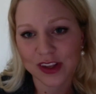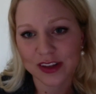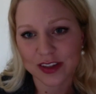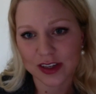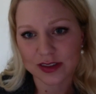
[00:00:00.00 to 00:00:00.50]

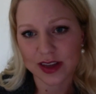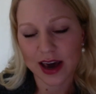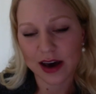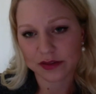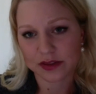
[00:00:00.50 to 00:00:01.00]
does
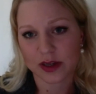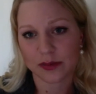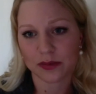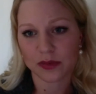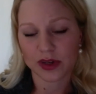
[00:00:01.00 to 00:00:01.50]
have
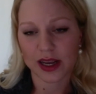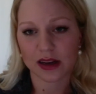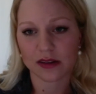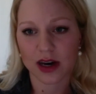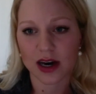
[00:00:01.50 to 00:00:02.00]
some
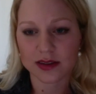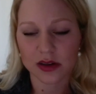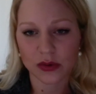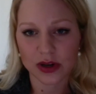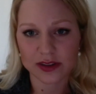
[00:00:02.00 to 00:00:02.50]
negative
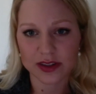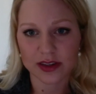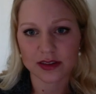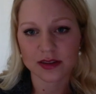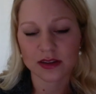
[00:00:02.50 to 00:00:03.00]

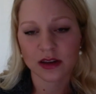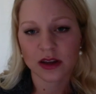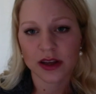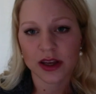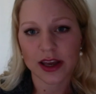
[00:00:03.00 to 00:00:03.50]
consequences.
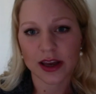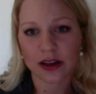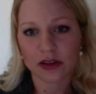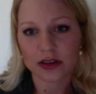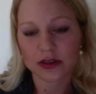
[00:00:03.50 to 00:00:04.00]
Yeah.
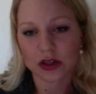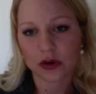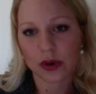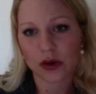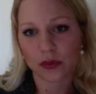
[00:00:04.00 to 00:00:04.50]
And so
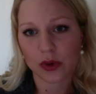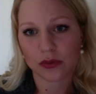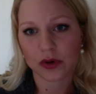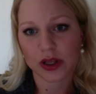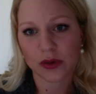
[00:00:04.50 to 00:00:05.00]
we
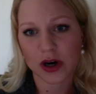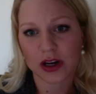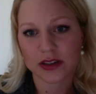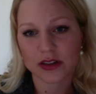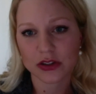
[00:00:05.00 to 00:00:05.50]
really
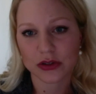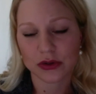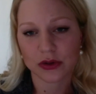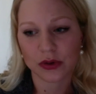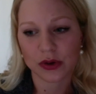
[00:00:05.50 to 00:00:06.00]
want
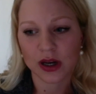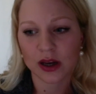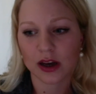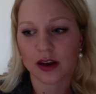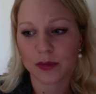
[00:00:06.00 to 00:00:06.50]
to
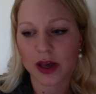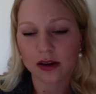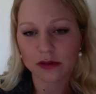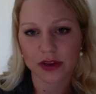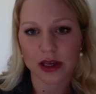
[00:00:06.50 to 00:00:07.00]

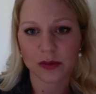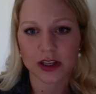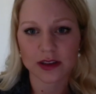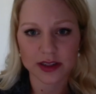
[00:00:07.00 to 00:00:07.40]
help families to